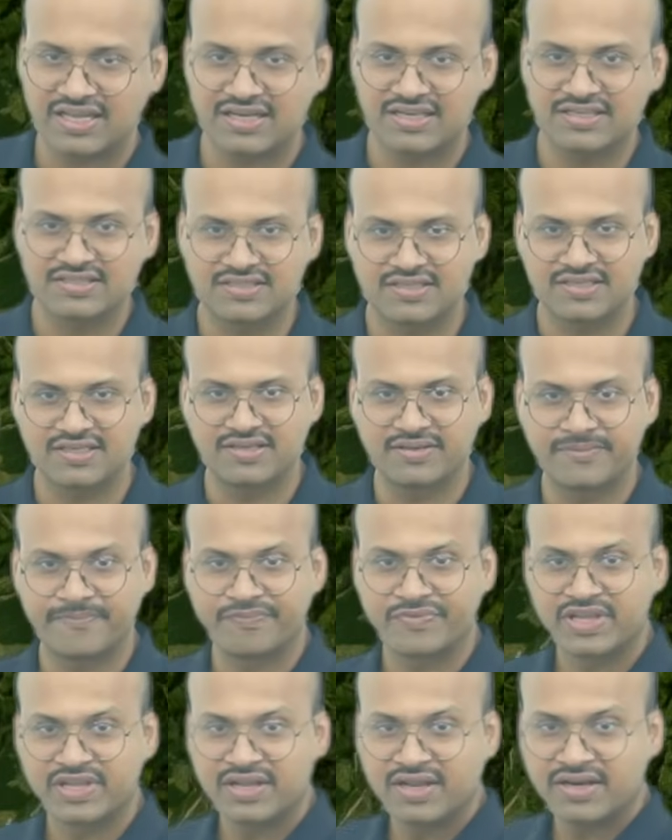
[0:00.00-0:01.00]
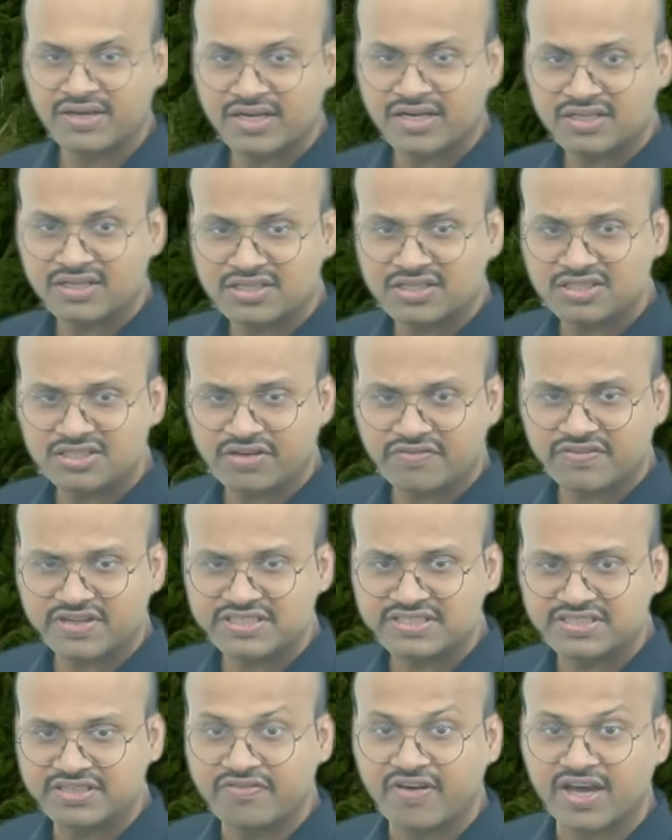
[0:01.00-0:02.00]
see that this is our
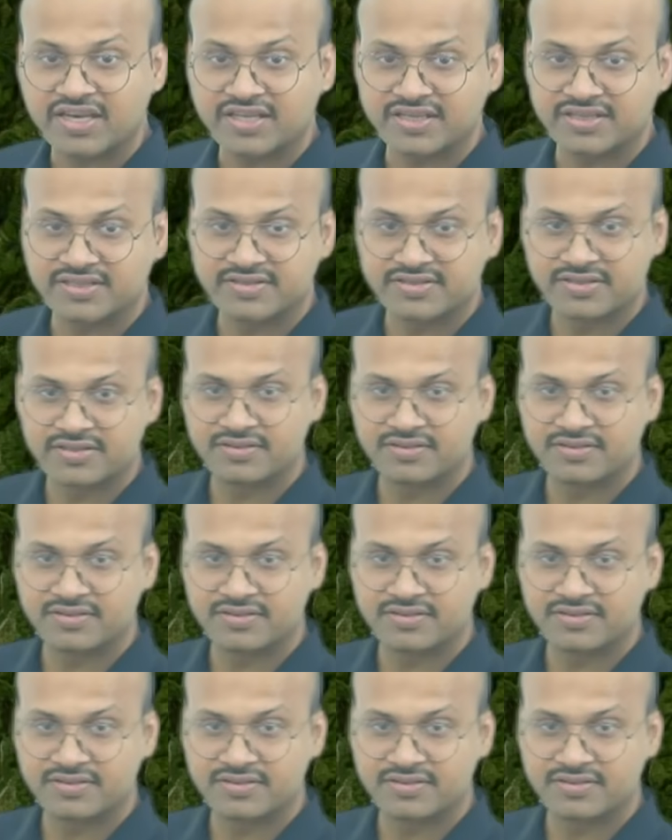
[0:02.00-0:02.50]
Sivaliks.